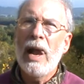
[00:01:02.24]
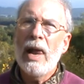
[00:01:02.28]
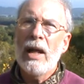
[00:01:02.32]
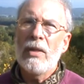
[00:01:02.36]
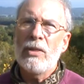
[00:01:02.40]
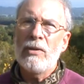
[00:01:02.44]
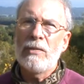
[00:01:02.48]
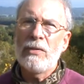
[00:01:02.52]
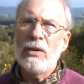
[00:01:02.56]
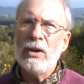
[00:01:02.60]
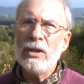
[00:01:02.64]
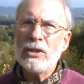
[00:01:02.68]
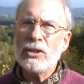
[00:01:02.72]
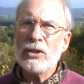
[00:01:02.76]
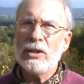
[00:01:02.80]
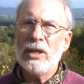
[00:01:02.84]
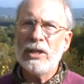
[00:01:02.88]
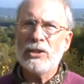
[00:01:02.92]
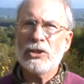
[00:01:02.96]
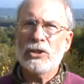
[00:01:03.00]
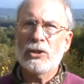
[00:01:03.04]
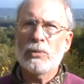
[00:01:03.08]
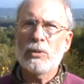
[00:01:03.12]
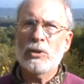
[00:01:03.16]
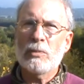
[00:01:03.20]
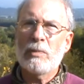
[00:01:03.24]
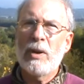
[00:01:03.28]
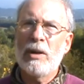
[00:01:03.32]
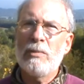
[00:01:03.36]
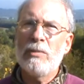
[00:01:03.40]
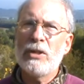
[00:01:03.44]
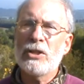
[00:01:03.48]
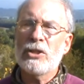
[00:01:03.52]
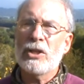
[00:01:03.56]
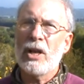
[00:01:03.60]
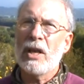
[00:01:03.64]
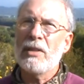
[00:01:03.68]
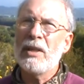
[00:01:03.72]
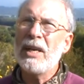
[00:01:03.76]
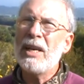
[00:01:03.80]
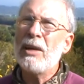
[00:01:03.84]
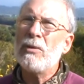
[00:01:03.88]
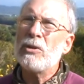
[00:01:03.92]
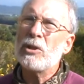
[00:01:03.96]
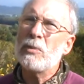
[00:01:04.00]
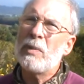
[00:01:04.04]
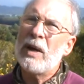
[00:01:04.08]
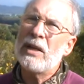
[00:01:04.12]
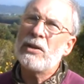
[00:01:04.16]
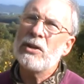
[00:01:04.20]
The first list was published, I think it
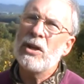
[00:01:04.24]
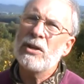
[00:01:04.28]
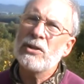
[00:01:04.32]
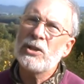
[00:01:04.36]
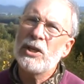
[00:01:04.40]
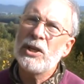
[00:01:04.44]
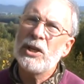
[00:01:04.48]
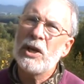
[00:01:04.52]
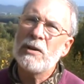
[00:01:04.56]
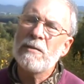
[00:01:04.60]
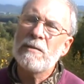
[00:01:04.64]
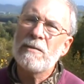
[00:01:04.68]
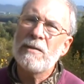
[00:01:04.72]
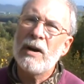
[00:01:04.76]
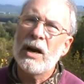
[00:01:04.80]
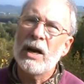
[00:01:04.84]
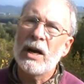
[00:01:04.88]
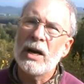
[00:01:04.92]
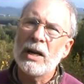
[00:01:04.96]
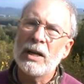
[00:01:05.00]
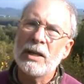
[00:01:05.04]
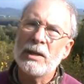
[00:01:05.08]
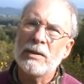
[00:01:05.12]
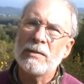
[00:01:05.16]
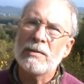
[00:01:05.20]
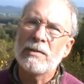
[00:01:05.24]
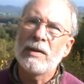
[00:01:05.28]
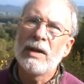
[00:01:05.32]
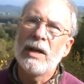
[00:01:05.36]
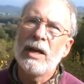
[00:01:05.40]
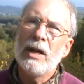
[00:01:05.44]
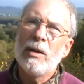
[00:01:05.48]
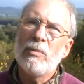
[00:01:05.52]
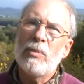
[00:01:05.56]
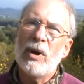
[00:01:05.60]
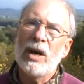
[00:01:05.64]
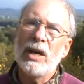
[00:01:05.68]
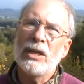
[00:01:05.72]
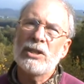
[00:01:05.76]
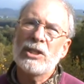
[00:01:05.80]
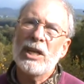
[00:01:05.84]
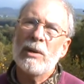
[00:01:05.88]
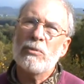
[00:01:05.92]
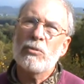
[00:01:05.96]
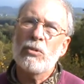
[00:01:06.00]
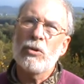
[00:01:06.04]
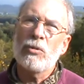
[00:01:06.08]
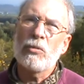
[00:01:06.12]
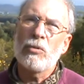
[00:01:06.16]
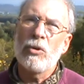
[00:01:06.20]
was about 1905, by a
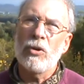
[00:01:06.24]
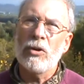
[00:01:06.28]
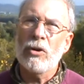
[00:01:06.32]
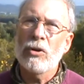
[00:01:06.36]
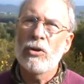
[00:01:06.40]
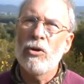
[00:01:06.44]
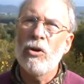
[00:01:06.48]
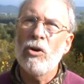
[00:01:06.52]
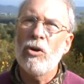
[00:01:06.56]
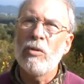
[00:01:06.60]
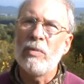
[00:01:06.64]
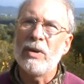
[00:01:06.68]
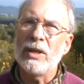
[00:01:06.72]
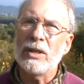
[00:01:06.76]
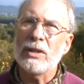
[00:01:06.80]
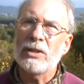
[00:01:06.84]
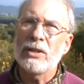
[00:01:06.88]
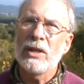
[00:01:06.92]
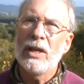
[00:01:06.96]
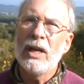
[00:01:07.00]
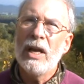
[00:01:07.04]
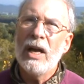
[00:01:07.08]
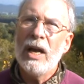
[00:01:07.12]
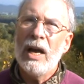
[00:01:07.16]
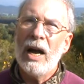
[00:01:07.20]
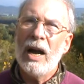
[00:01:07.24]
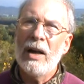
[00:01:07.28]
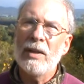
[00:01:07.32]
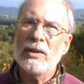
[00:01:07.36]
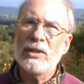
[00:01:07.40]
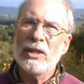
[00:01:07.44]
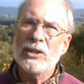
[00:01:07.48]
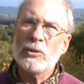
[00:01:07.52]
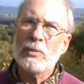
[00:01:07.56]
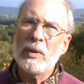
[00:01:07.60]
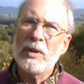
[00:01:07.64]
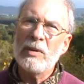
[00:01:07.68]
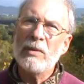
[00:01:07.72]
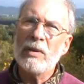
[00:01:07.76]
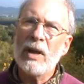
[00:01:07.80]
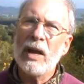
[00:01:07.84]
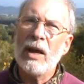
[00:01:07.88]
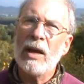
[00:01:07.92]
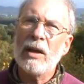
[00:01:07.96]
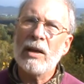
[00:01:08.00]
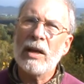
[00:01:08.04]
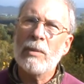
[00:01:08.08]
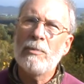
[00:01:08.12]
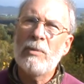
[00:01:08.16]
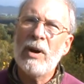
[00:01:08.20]
chap called Rook Corbett, and it's been
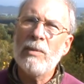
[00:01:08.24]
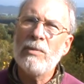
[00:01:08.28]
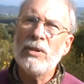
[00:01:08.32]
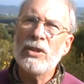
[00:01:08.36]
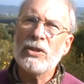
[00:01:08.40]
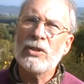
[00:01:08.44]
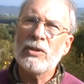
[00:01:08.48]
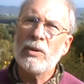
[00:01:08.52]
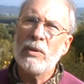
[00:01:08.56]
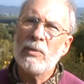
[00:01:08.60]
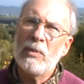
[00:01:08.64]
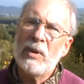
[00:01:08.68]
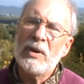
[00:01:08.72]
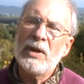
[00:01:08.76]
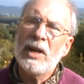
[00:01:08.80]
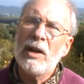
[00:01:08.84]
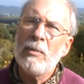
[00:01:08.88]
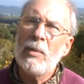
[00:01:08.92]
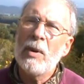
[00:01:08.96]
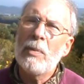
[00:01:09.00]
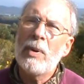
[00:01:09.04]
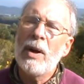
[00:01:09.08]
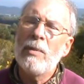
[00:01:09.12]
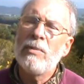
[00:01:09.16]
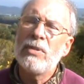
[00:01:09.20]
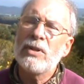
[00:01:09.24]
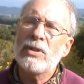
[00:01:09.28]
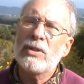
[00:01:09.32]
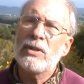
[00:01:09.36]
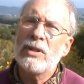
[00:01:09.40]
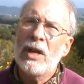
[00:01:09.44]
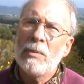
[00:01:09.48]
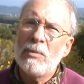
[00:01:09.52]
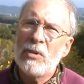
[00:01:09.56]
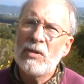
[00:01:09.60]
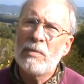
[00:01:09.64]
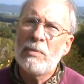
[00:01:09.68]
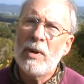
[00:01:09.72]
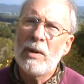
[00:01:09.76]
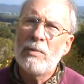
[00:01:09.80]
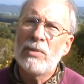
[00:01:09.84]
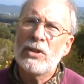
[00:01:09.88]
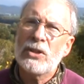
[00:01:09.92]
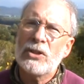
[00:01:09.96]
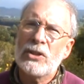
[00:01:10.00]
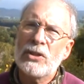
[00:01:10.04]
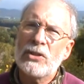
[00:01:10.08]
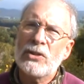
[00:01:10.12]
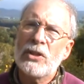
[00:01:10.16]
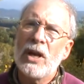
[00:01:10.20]
published, there have been a number of
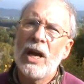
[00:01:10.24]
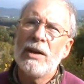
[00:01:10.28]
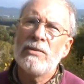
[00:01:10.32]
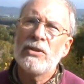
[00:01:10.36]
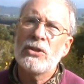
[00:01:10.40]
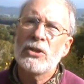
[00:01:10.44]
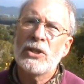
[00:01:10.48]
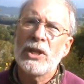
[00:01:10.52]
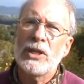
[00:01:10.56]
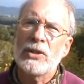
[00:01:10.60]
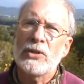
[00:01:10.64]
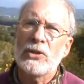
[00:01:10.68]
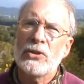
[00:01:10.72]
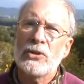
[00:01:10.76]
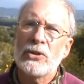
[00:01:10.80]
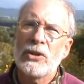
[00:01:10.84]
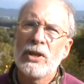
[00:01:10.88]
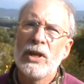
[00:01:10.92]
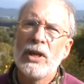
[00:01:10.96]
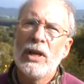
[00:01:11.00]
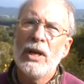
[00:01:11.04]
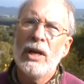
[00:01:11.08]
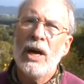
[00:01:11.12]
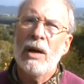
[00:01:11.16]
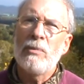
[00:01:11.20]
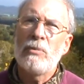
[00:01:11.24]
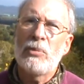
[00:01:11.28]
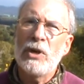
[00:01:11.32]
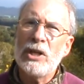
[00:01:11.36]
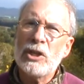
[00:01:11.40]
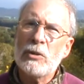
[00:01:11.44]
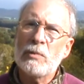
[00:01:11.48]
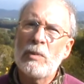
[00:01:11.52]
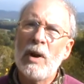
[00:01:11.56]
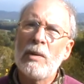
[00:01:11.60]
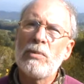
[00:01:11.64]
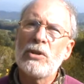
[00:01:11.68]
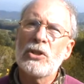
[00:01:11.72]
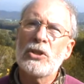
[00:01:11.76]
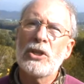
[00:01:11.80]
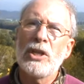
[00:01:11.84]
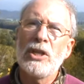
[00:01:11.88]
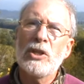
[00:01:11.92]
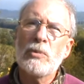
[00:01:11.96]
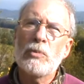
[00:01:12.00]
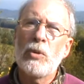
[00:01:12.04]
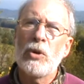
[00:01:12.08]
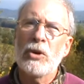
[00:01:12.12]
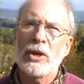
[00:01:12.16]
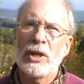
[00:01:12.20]
publishers ever since. And Bridge published
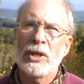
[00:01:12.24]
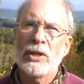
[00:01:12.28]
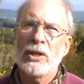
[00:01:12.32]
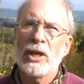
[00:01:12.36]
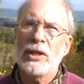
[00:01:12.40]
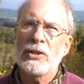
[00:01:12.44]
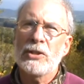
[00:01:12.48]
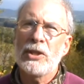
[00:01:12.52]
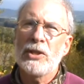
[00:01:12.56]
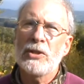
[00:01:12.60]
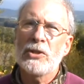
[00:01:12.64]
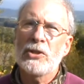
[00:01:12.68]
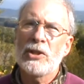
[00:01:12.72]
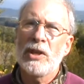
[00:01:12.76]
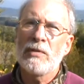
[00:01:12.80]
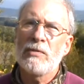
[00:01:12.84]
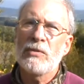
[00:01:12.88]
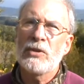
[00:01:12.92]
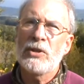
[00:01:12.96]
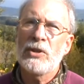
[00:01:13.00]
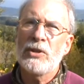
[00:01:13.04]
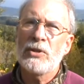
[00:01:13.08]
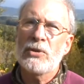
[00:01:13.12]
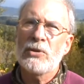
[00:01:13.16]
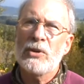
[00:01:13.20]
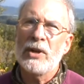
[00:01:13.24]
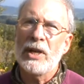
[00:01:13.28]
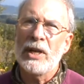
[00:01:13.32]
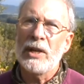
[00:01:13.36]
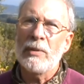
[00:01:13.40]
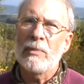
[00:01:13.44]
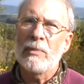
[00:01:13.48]
his book in 1973,